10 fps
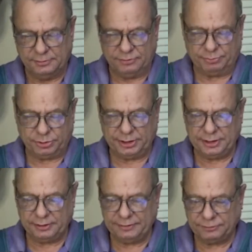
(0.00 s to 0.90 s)
There's plenty
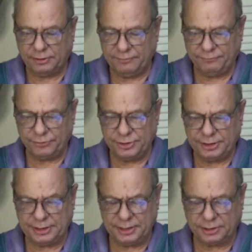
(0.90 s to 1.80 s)
left over for you to
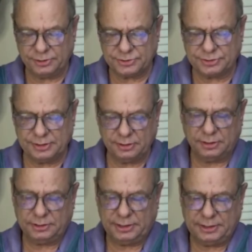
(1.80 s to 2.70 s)
get a good seal
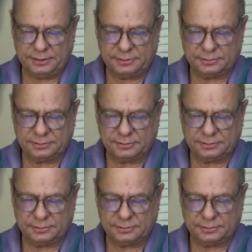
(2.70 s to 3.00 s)
on that.